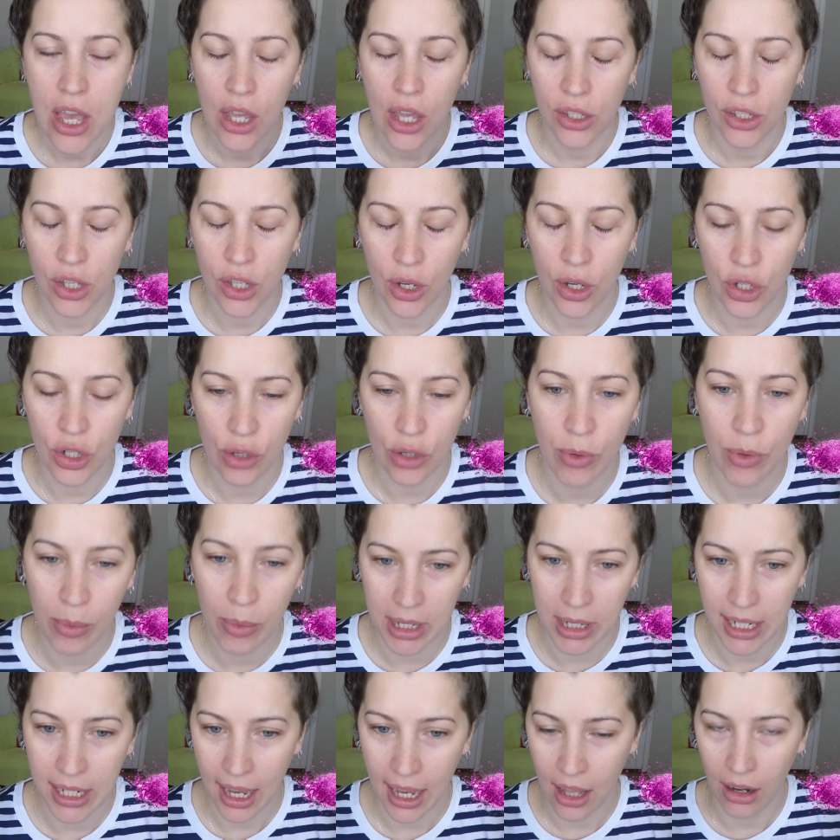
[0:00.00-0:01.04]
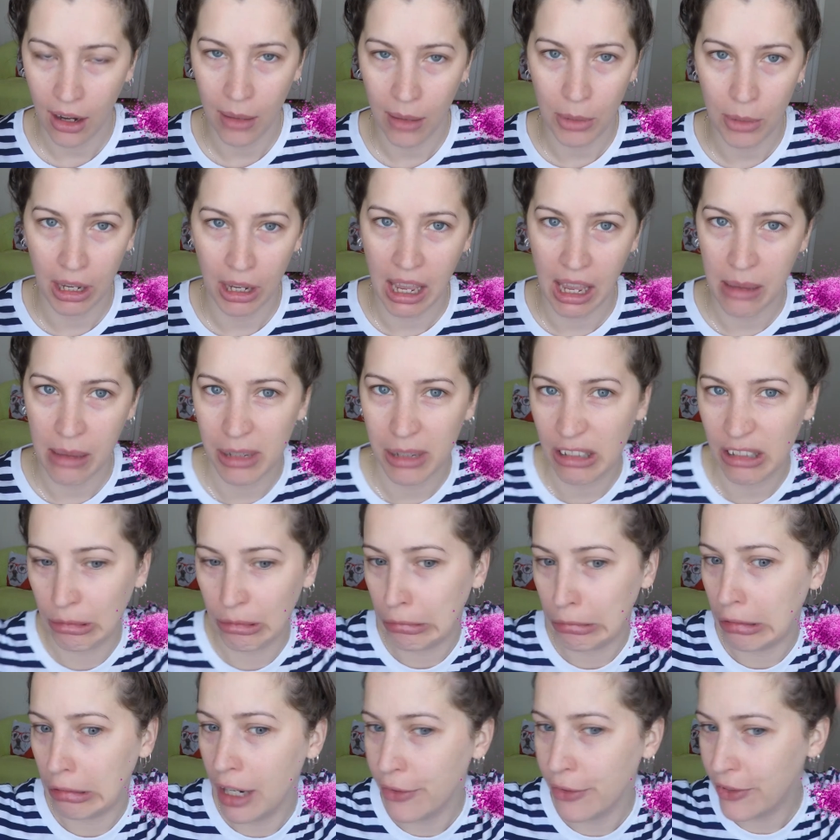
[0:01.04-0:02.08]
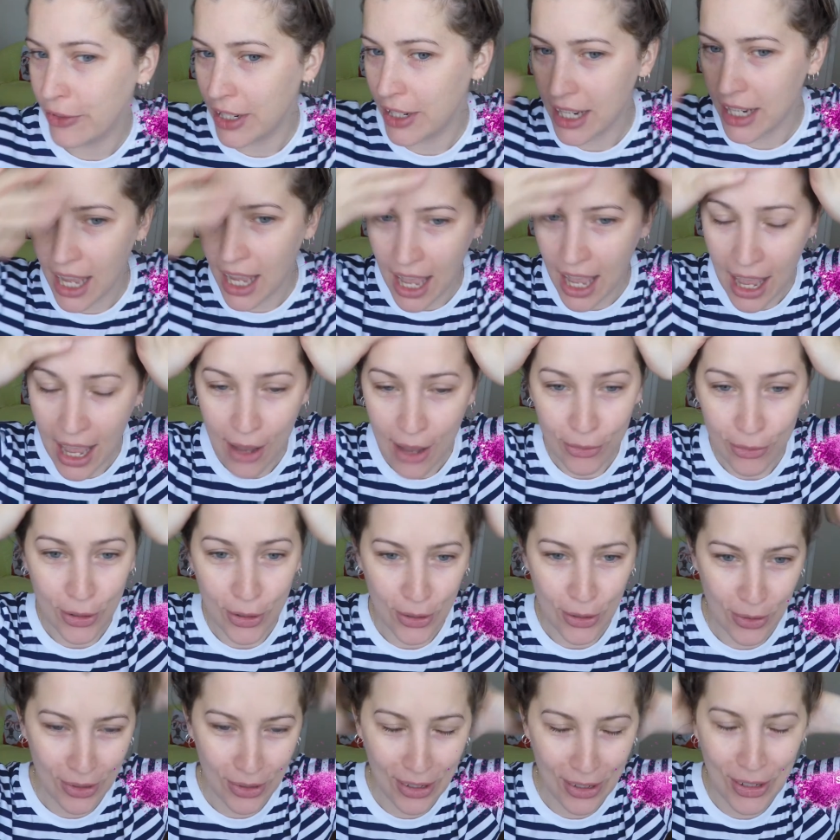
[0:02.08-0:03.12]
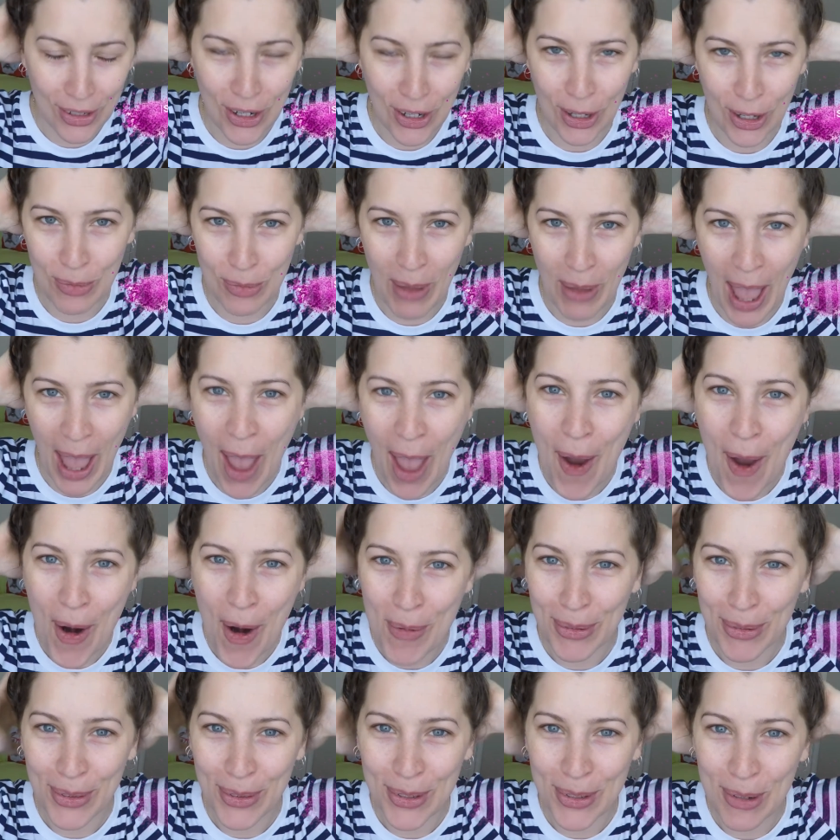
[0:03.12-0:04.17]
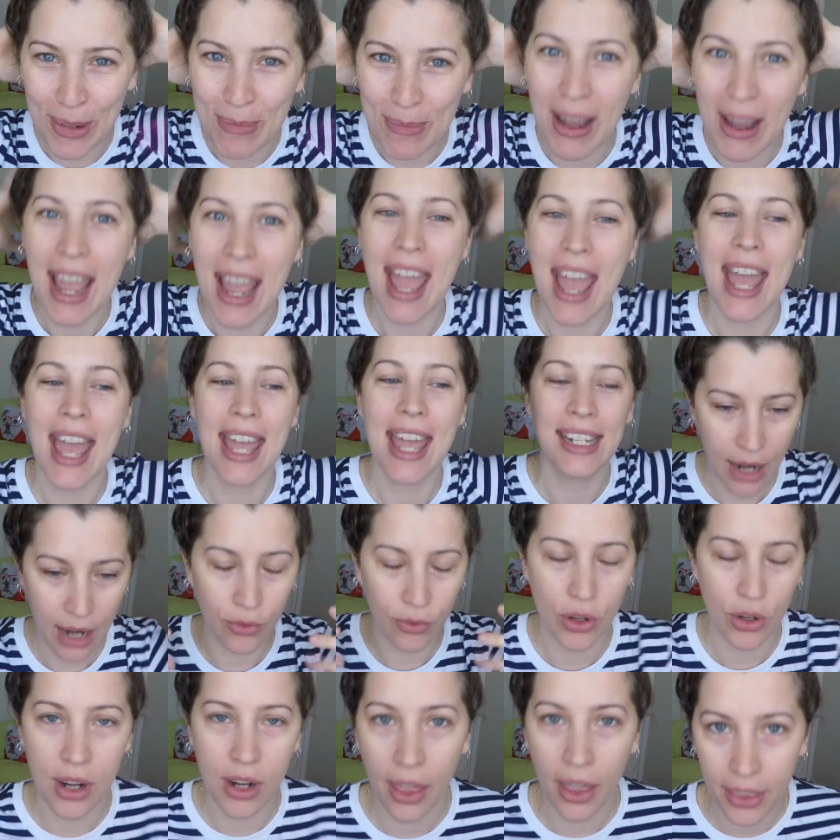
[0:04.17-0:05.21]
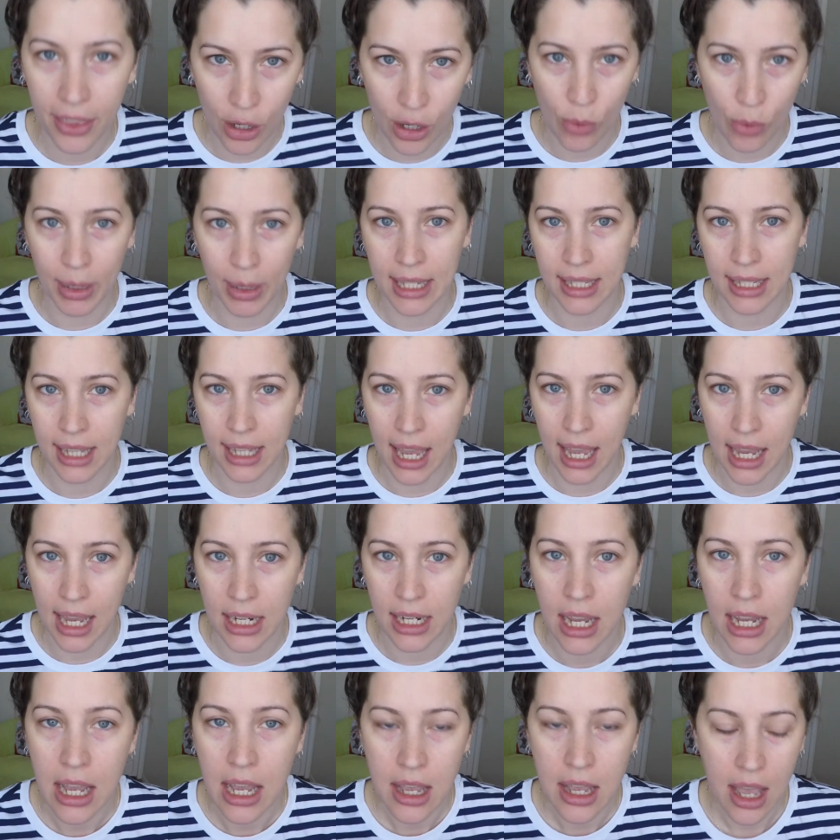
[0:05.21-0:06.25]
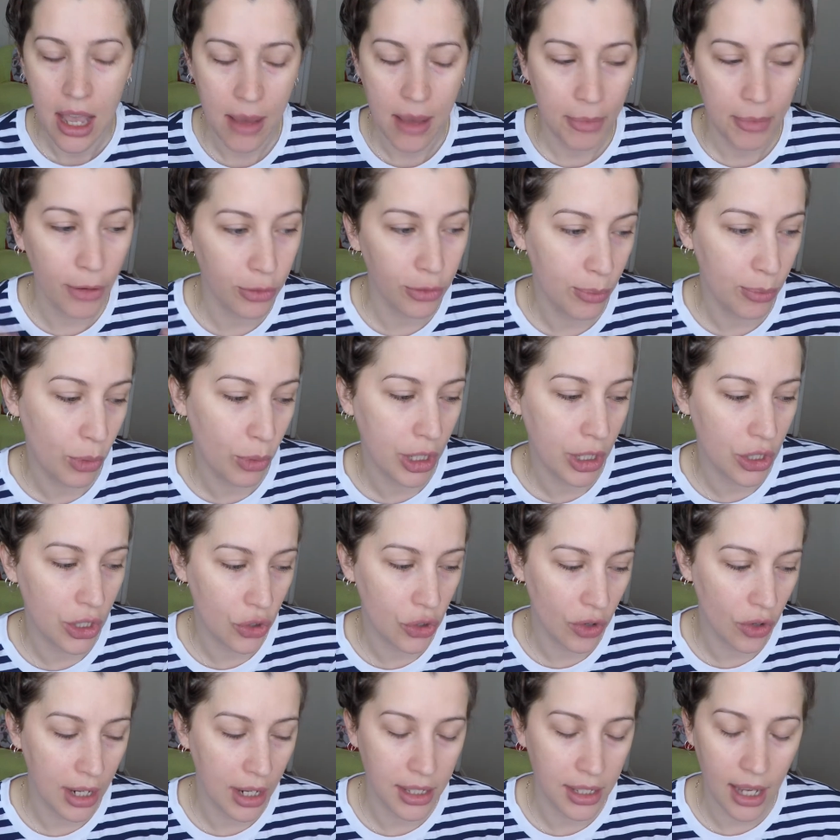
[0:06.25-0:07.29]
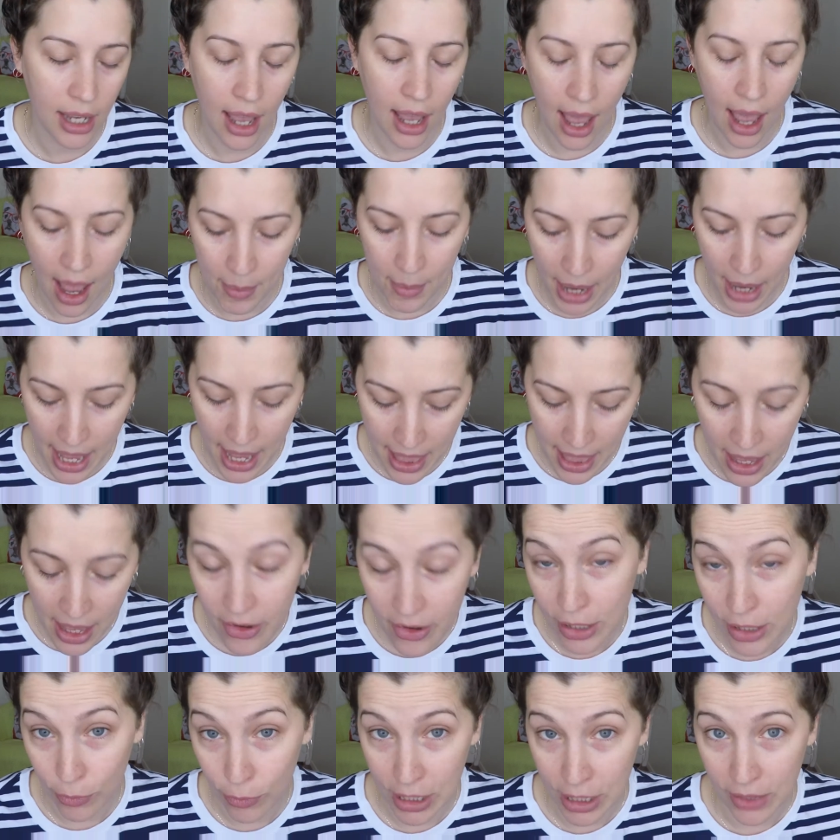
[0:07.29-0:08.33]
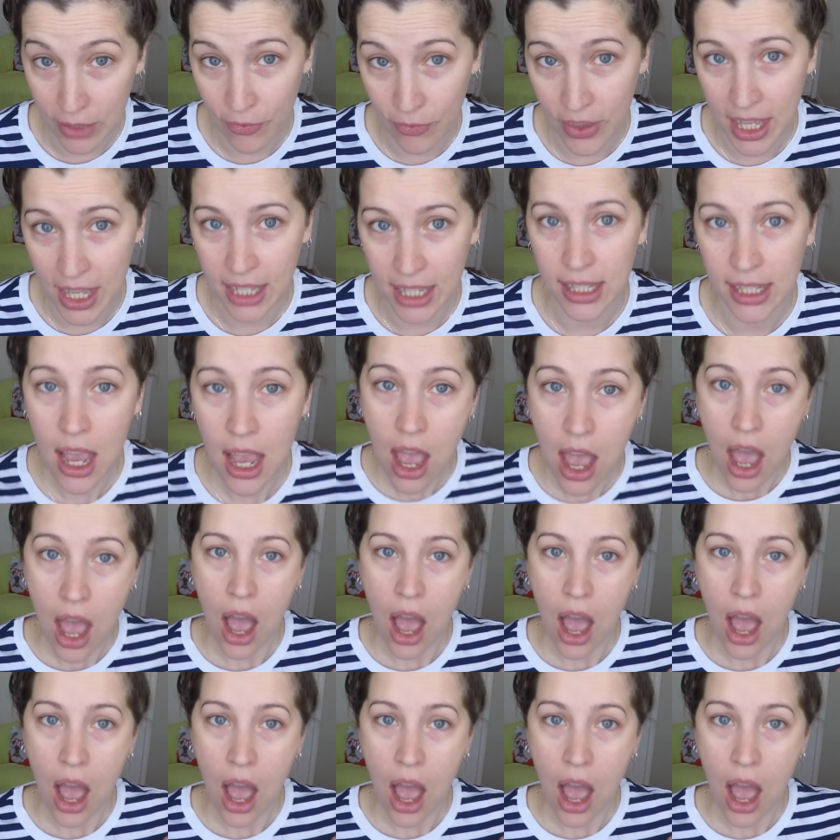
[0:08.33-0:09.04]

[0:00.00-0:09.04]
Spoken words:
So as you can probably tell, I'm looking a bit rough today. I've just chucked my hair up on top of my head. I've got nothing on my skin apart from moisturiser, and there is a reason for this.